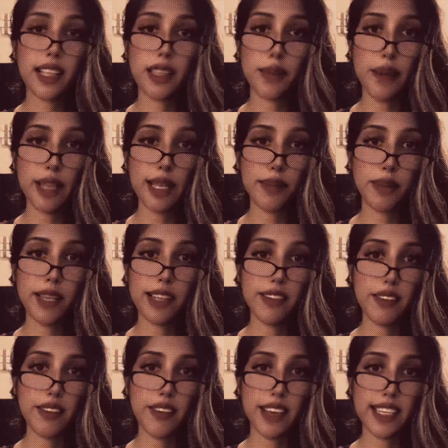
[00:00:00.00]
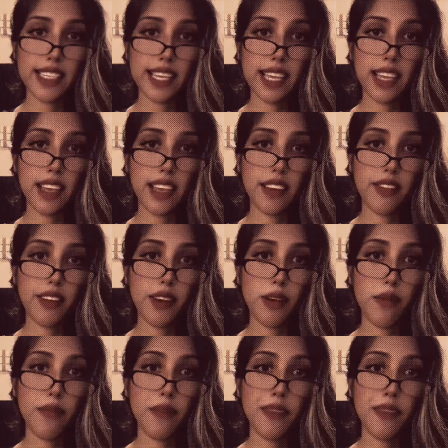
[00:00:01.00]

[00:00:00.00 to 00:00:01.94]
the best piece of advice I can give you.